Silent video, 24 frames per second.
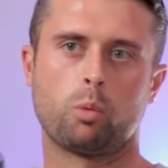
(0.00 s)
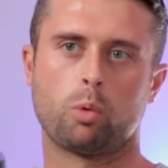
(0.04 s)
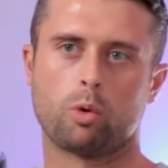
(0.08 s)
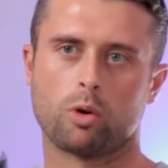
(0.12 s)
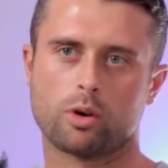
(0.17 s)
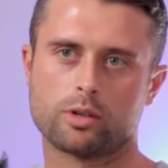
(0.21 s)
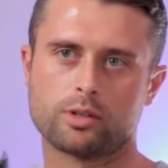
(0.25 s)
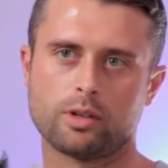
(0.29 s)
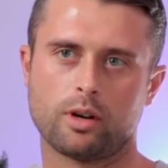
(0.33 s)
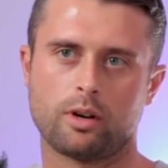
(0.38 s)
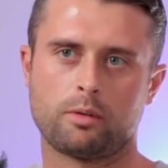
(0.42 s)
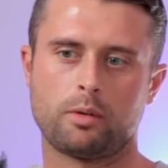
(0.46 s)

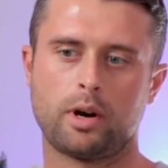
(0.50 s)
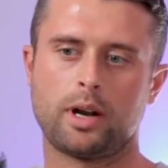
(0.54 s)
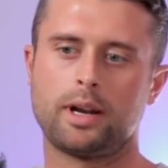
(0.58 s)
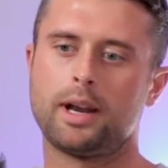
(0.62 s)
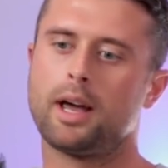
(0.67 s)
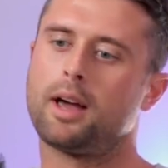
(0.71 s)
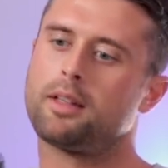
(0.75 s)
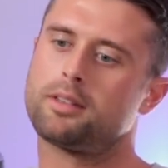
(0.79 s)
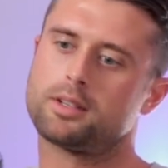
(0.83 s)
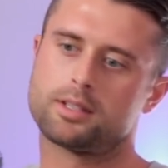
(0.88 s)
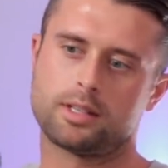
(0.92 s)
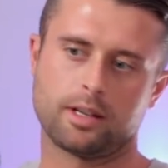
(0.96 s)
worked on right
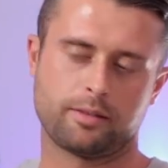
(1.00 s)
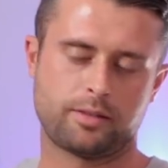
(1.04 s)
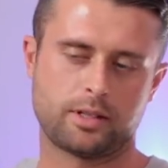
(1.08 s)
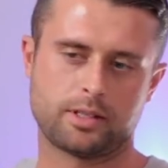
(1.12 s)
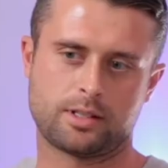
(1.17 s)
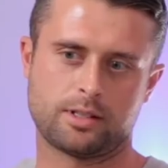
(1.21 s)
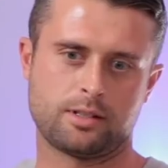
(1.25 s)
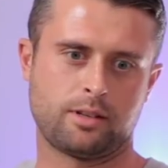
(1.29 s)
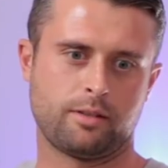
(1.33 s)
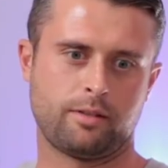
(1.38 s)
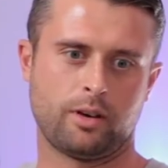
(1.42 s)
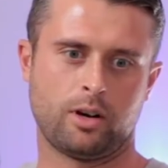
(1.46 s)
now, the stuff
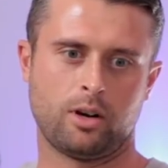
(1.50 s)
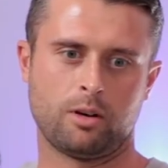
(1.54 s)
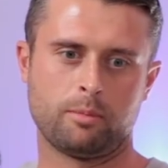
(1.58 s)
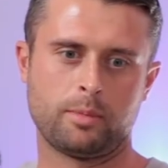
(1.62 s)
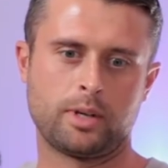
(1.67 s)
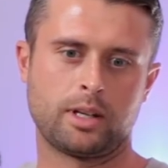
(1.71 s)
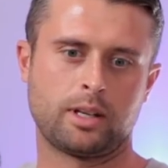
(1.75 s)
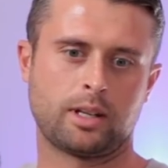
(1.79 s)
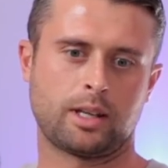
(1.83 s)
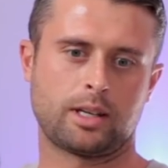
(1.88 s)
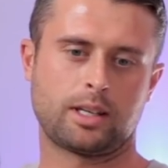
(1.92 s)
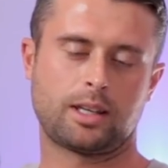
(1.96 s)
that's in
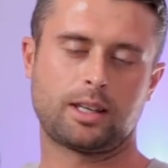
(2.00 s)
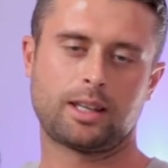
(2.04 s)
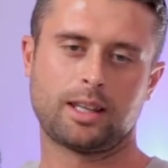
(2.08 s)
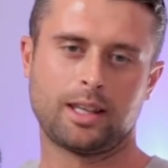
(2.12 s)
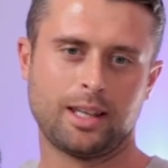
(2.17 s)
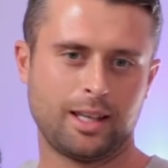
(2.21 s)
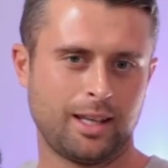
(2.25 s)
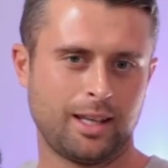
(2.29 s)
development, like